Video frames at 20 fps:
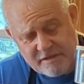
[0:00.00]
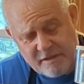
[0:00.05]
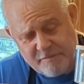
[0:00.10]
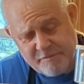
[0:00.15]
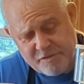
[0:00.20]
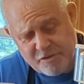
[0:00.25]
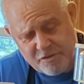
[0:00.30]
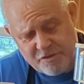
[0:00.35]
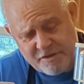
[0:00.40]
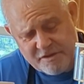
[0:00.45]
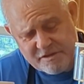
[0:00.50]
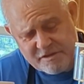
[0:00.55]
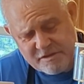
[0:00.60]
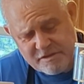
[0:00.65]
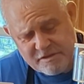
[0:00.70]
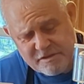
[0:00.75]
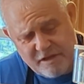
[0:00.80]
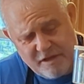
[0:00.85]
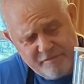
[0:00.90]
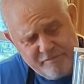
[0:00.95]
I'm sure this
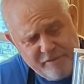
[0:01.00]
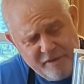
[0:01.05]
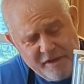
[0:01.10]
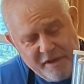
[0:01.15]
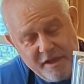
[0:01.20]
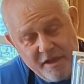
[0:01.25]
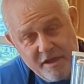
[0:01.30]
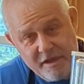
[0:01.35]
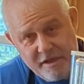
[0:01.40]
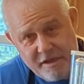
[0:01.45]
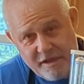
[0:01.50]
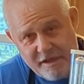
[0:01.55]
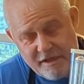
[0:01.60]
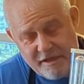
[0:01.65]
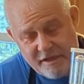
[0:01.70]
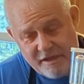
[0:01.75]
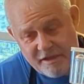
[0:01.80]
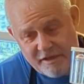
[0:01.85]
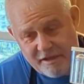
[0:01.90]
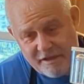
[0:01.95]
has got plenty of heat
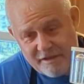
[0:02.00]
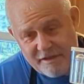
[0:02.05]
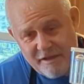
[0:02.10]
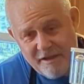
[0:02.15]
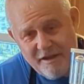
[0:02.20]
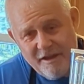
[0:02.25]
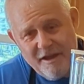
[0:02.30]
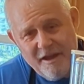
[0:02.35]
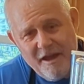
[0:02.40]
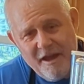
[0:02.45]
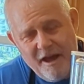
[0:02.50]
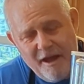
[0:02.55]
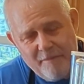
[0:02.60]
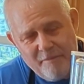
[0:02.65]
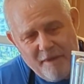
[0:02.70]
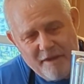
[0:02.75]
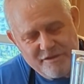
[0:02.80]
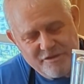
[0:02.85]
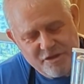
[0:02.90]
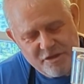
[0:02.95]
in it. I'm
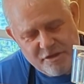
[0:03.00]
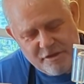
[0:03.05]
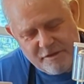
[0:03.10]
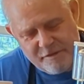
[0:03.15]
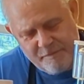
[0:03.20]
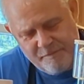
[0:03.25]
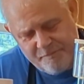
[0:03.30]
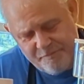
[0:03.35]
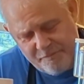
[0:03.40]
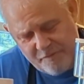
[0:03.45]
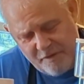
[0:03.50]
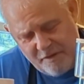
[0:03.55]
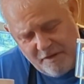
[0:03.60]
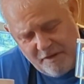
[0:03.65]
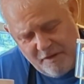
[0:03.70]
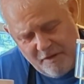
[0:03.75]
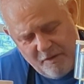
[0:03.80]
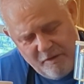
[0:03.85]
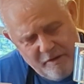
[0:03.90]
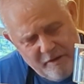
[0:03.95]
not sure
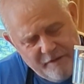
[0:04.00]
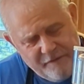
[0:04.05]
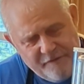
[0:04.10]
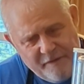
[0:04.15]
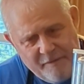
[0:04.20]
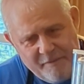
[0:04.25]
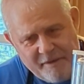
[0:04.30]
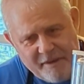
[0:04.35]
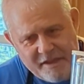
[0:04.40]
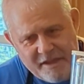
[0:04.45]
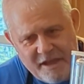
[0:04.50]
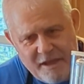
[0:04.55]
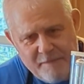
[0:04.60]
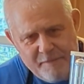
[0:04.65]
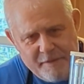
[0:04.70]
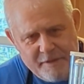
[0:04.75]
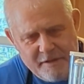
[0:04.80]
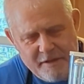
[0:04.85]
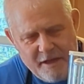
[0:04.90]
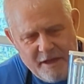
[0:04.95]
if I'm going to keep
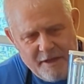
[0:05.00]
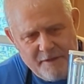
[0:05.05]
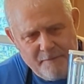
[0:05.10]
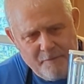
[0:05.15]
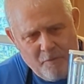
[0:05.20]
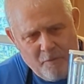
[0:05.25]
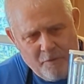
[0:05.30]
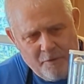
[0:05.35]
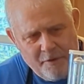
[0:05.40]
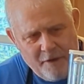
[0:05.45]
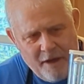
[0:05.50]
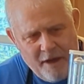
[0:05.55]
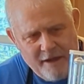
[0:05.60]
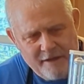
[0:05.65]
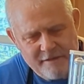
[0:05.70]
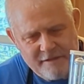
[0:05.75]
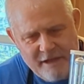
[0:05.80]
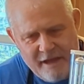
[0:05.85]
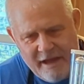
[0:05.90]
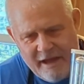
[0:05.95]
it yet or
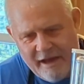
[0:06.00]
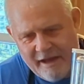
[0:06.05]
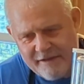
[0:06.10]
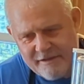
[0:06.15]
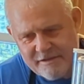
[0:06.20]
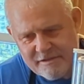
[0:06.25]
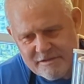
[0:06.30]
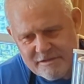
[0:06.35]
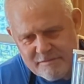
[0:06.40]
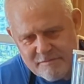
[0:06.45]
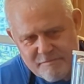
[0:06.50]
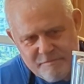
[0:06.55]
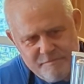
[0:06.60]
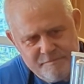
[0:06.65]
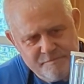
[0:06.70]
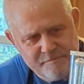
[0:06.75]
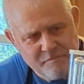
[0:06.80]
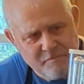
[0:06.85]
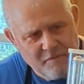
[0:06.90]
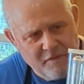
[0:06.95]
not to add to some
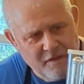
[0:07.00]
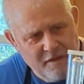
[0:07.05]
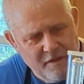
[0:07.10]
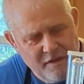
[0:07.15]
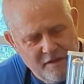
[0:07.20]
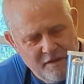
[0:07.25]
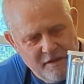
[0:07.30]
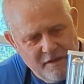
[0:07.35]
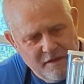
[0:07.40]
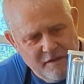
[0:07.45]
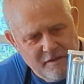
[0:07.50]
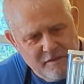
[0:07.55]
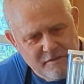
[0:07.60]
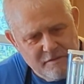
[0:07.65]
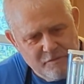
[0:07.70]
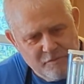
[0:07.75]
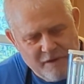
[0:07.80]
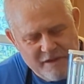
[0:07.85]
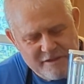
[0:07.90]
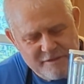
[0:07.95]

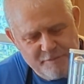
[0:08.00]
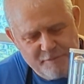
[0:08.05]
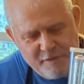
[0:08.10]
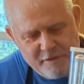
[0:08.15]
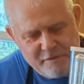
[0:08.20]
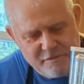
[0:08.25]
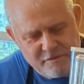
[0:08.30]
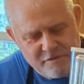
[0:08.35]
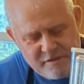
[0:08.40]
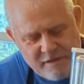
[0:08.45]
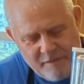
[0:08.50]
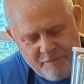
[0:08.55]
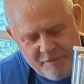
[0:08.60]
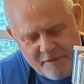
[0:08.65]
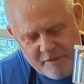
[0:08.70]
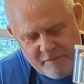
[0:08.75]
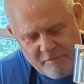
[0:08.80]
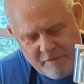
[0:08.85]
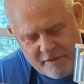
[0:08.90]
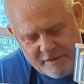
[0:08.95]
recipes or
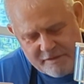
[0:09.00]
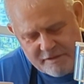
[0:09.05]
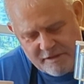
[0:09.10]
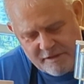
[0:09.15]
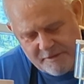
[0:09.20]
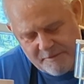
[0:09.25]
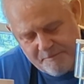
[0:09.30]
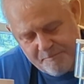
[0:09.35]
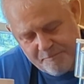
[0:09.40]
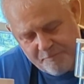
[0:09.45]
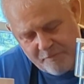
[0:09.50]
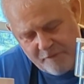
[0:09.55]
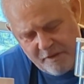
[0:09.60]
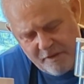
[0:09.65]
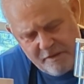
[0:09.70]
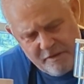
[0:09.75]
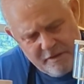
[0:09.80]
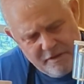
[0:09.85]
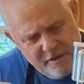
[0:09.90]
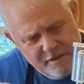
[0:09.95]
something, but
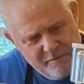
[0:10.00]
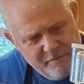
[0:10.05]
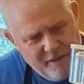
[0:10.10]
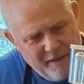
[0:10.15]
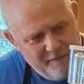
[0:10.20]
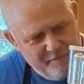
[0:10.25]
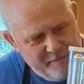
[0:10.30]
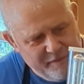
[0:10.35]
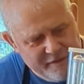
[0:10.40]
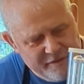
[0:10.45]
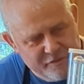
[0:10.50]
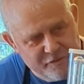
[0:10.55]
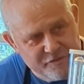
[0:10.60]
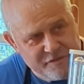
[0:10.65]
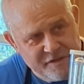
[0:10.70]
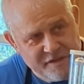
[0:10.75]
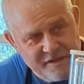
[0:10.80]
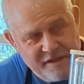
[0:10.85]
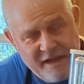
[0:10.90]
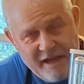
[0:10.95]
it might be
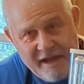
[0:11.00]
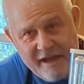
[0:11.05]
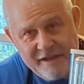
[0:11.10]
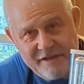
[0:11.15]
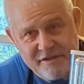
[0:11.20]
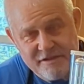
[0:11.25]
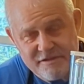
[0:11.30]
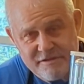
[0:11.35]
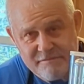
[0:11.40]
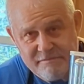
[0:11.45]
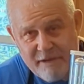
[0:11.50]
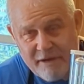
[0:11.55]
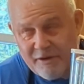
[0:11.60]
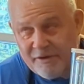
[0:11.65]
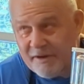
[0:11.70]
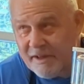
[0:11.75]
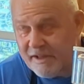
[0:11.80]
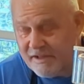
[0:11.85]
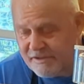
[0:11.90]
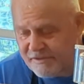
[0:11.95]
interesting to add to some
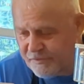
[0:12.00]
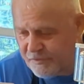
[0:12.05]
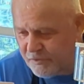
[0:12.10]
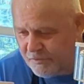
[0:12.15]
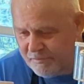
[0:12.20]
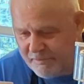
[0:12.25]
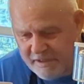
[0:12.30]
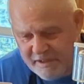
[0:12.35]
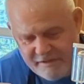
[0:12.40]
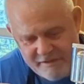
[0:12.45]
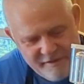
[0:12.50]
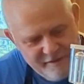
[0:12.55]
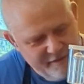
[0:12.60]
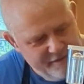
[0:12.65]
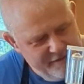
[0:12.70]
marinades for meat.